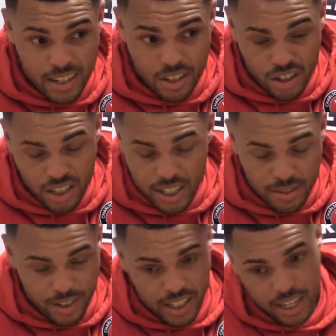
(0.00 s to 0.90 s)
It's just, he's a
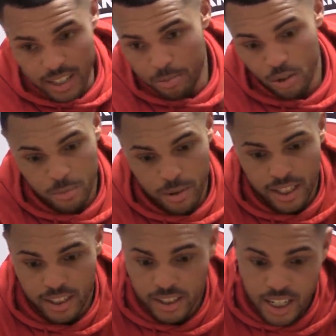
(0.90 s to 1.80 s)
fantastic
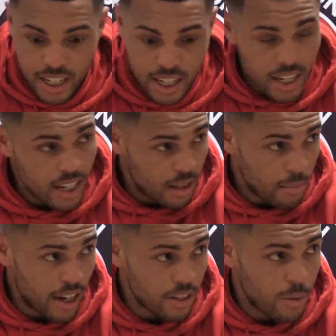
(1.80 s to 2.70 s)
prospect, and the
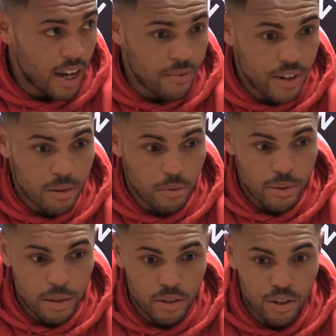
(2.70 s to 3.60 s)
manager we have here will
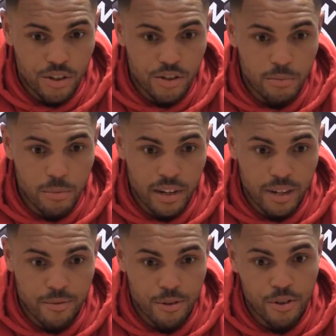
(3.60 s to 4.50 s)
be able to nurture him and bring
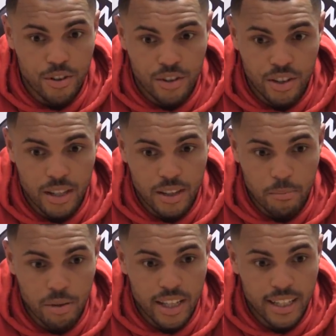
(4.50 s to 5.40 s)
him through and
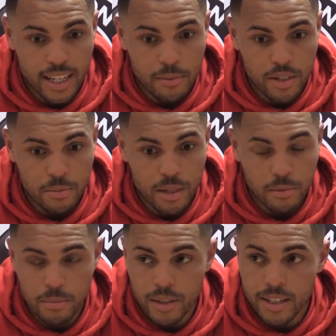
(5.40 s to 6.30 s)
play in the games he's been
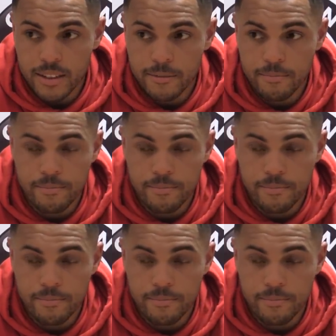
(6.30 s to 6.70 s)
able to play in.